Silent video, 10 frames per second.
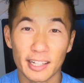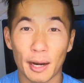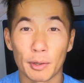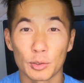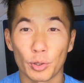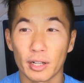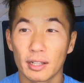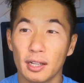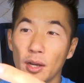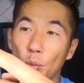cameras work.
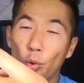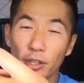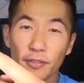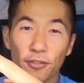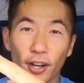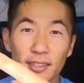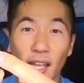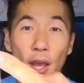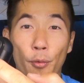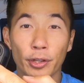One in the front
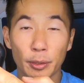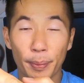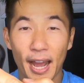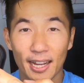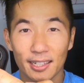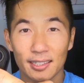and one in the back.